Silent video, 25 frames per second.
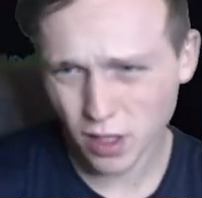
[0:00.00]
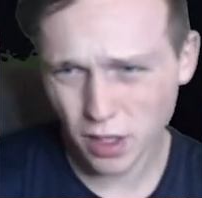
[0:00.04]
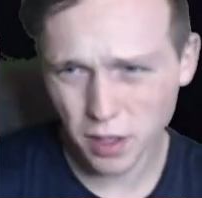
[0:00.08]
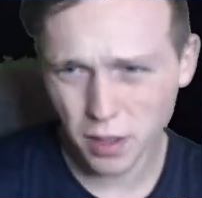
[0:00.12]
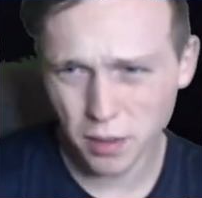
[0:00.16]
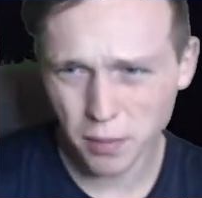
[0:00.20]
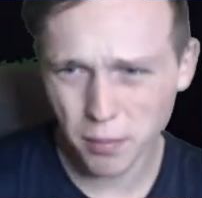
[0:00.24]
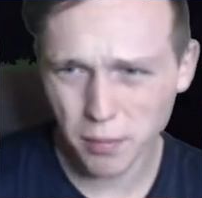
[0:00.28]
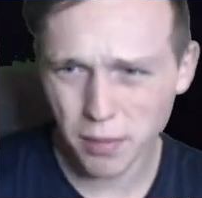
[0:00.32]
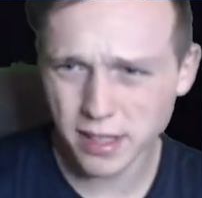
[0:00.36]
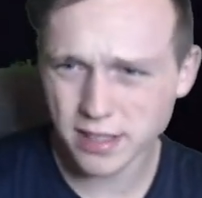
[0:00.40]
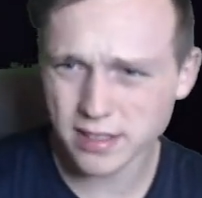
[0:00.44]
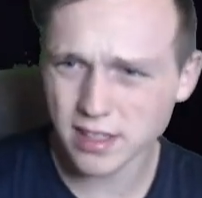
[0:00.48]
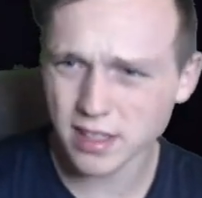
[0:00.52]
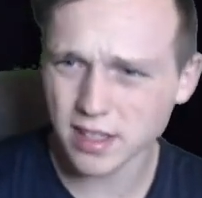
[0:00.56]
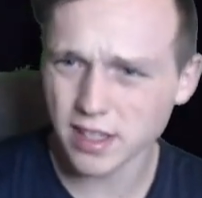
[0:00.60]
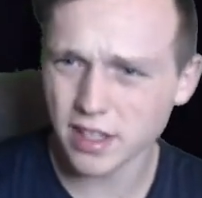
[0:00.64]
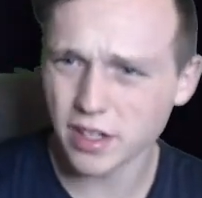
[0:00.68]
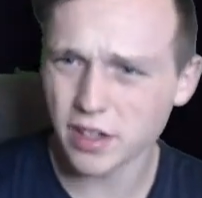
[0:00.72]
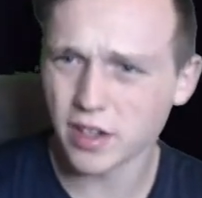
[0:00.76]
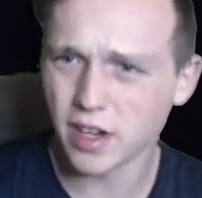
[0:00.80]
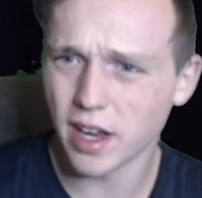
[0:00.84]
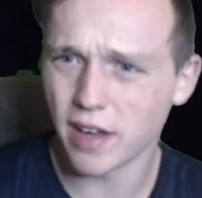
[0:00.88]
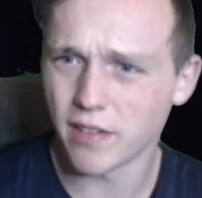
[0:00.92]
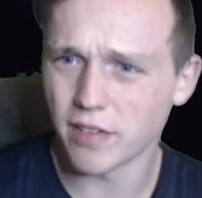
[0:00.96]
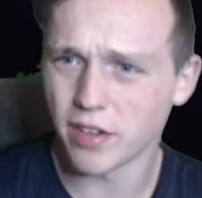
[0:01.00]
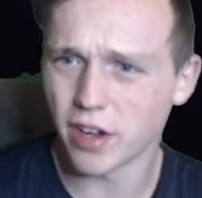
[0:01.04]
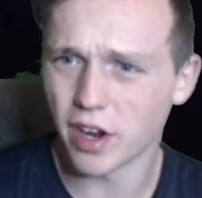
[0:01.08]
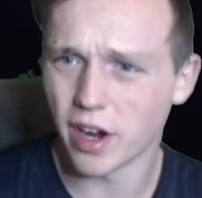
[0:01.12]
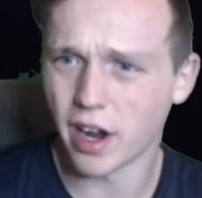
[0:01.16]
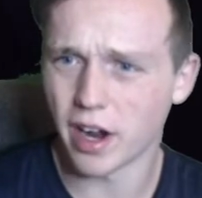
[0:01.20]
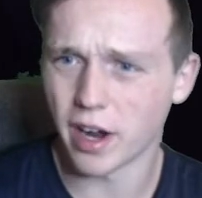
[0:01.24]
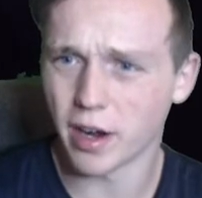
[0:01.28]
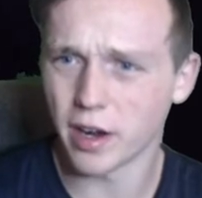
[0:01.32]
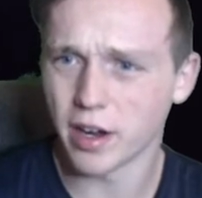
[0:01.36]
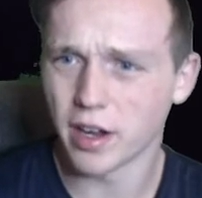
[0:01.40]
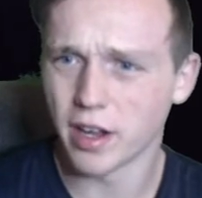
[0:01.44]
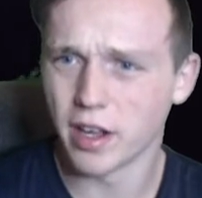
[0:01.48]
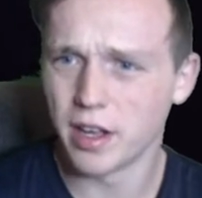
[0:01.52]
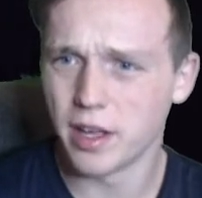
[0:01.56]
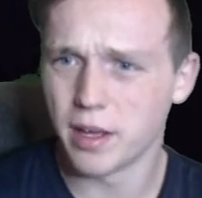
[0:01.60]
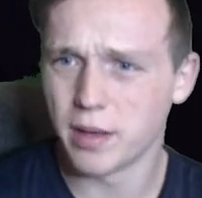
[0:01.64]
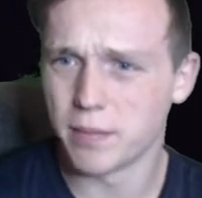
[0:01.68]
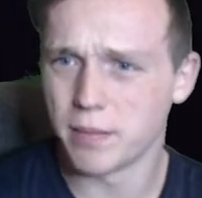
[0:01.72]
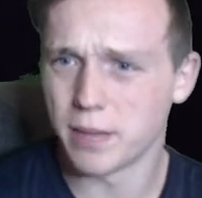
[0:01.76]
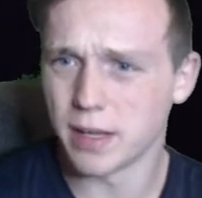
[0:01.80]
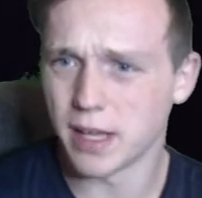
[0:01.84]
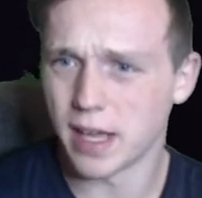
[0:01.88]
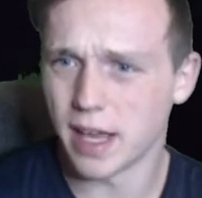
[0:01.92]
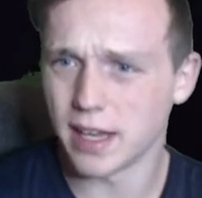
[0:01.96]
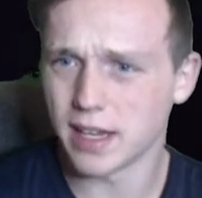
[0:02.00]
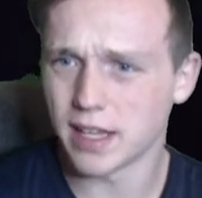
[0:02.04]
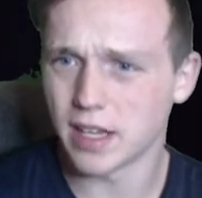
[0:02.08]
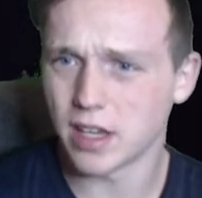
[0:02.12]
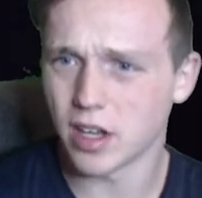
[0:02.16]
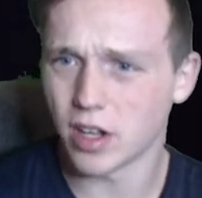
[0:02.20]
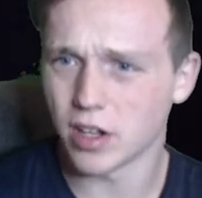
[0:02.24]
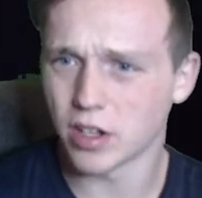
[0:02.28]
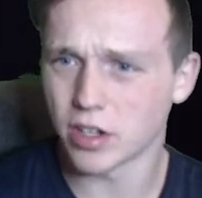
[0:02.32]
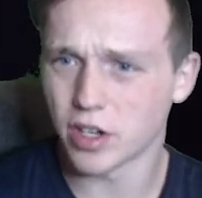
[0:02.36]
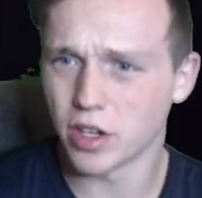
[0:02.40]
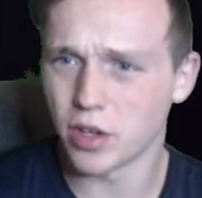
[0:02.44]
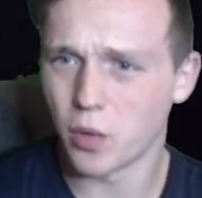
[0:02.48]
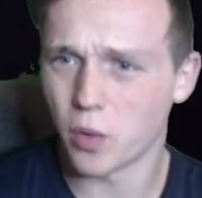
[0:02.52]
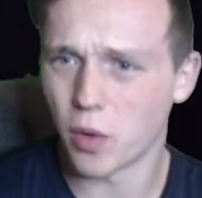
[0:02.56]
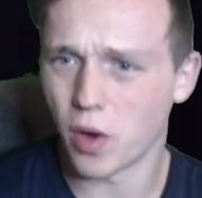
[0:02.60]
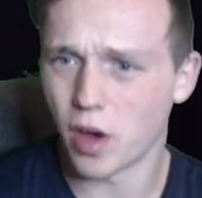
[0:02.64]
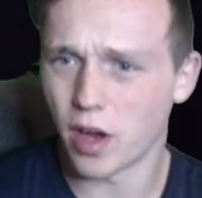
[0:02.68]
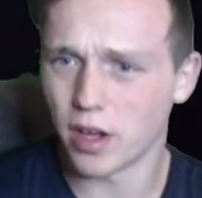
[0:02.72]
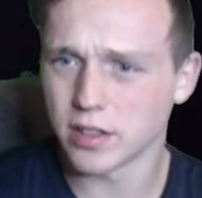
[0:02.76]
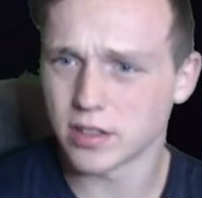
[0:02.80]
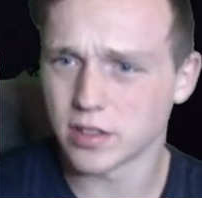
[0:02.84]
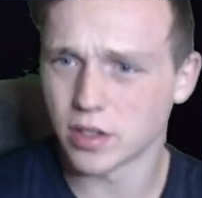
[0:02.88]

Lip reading: Basically you can have your hair be any color you want.